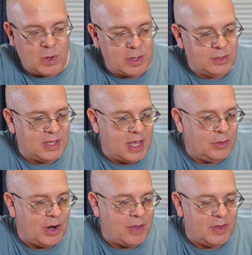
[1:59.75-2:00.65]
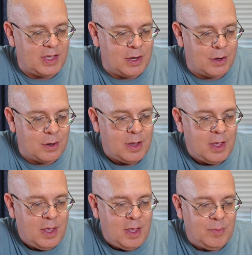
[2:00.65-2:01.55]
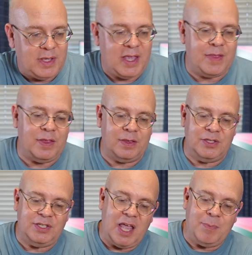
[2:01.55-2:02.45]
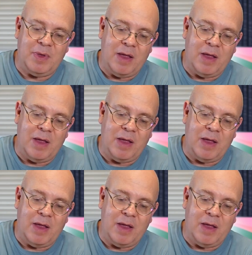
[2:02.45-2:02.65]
water slide graphic here. But yeah, the shape and